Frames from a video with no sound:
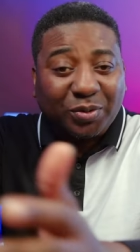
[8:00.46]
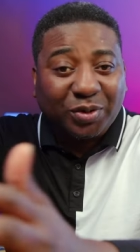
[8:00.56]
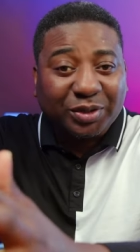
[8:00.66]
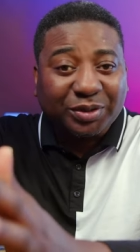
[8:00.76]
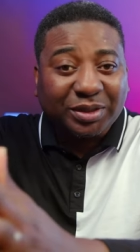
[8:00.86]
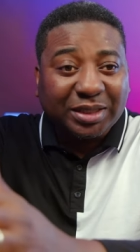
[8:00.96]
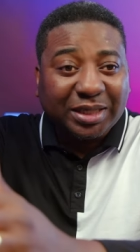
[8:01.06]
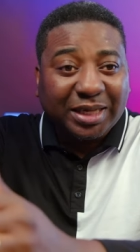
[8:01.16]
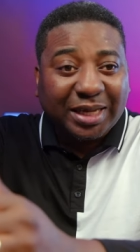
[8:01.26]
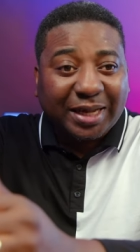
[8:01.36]
one,
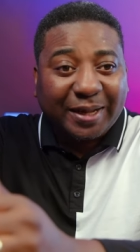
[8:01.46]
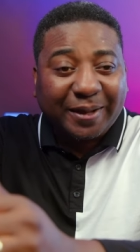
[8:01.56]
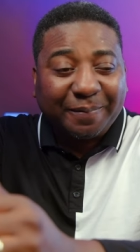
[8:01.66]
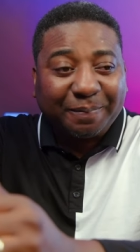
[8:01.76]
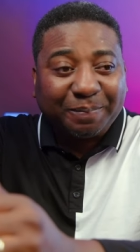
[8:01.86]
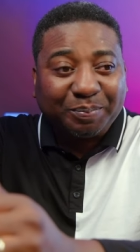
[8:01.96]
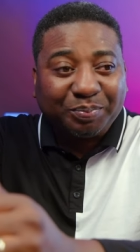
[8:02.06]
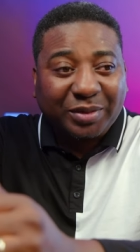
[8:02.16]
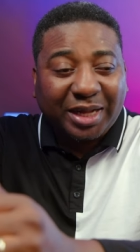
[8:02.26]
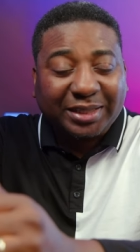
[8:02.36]

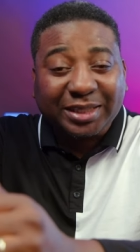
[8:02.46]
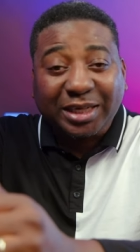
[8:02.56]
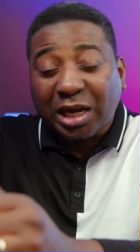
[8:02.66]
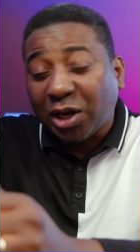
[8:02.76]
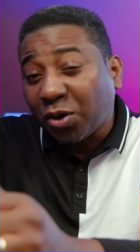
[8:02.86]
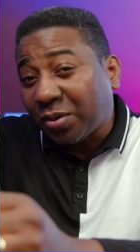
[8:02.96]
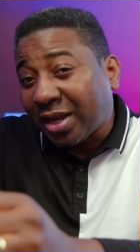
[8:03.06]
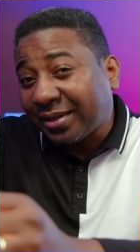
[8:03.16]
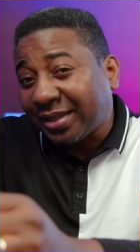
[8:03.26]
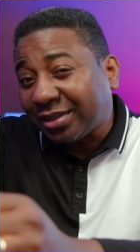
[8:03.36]
I think the
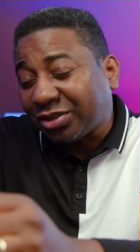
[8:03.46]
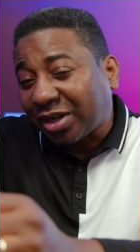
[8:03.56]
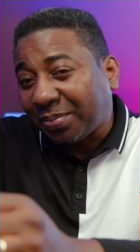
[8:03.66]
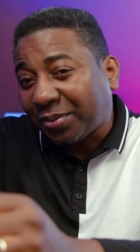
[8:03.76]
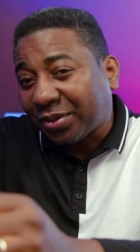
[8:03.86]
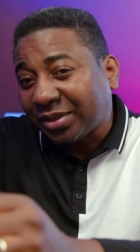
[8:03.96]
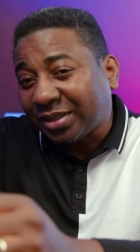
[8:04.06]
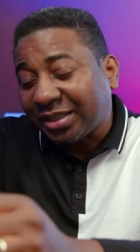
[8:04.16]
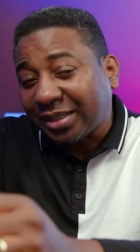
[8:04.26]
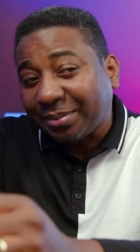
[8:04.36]
lower the tripod,
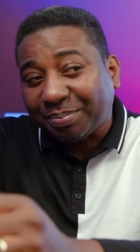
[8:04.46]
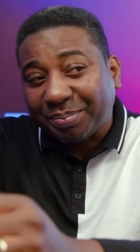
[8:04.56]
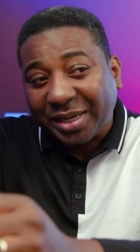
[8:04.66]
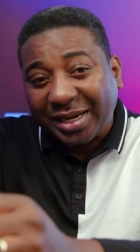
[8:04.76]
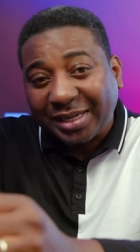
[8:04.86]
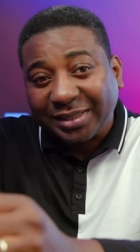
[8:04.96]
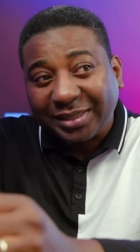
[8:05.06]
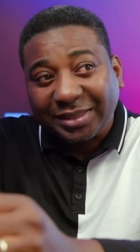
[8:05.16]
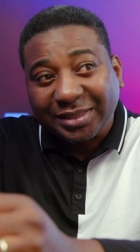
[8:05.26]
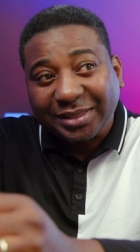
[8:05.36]
the better
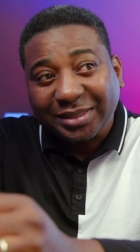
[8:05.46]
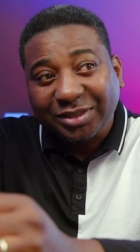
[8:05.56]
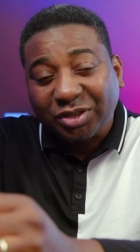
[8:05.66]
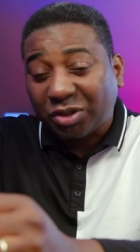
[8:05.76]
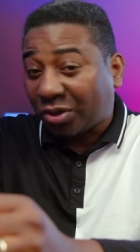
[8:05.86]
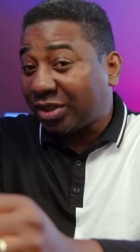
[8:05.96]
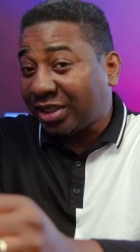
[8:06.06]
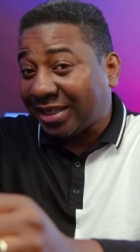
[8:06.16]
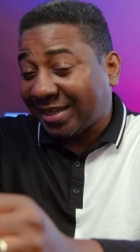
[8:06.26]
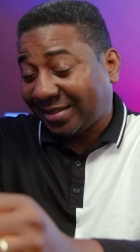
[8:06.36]
the
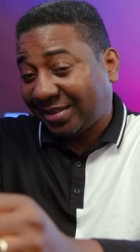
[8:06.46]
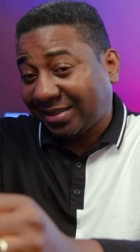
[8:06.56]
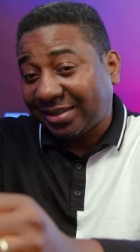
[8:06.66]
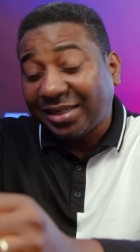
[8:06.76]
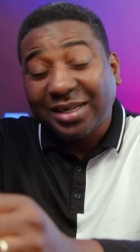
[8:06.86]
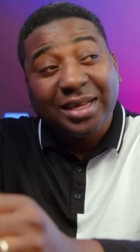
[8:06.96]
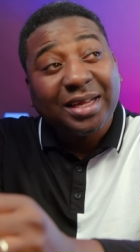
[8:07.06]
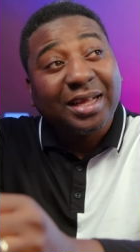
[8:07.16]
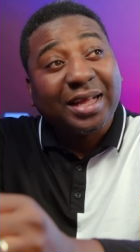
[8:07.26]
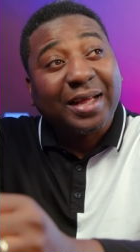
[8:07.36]
sturdiness.
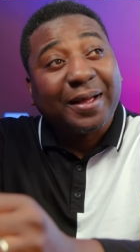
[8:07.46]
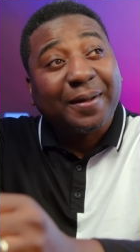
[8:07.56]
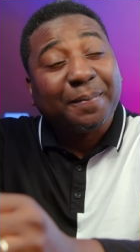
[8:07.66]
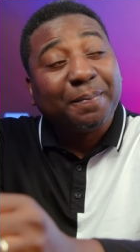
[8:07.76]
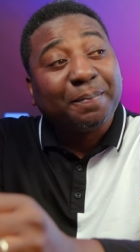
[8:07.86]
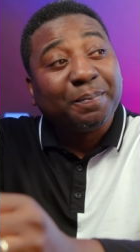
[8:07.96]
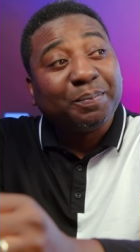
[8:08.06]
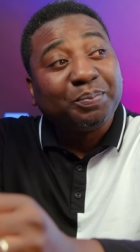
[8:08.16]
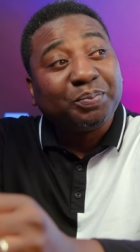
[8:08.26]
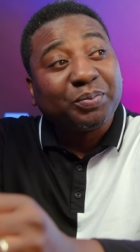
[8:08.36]
But
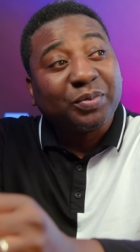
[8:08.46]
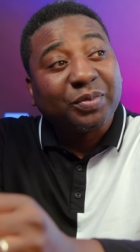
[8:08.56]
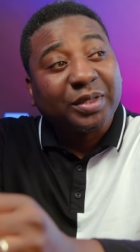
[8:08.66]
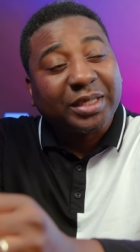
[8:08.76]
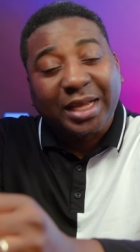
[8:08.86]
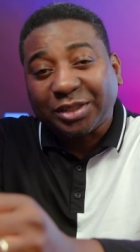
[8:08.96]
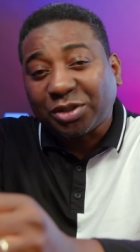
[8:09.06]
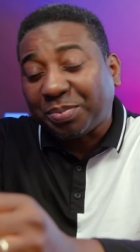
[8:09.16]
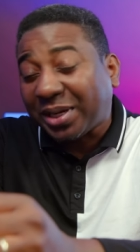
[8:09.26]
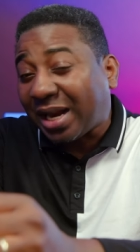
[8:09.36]

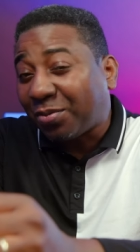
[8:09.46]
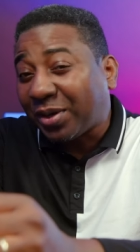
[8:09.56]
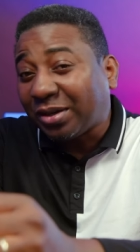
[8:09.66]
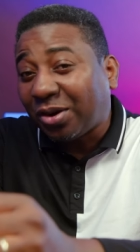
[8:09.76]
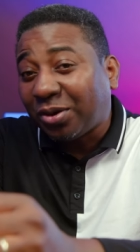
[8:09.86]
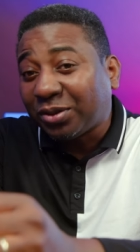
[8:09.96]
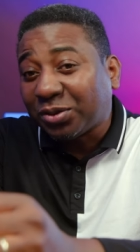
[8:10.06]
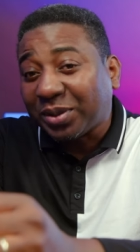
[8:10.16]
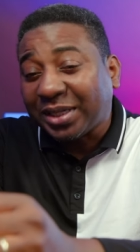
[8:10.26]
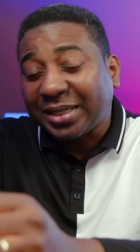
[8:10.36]
I went all the
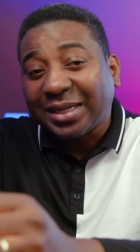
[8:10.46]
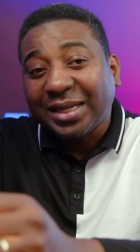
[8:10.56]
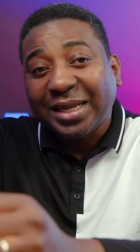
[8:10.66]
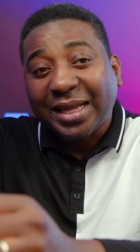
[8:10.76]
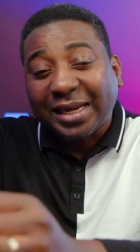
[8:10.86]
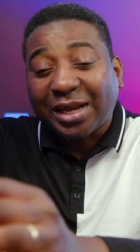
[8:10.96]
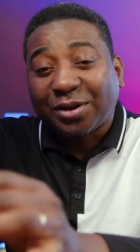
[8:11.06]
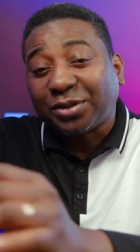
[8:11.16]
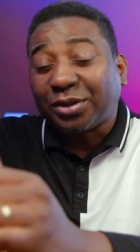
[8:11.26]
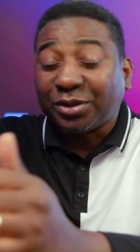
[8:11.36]
way and I
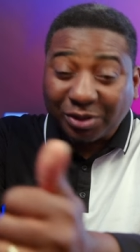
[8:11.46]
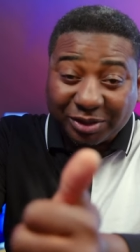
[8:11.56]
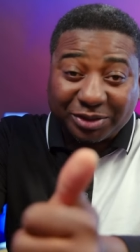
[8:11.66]
got another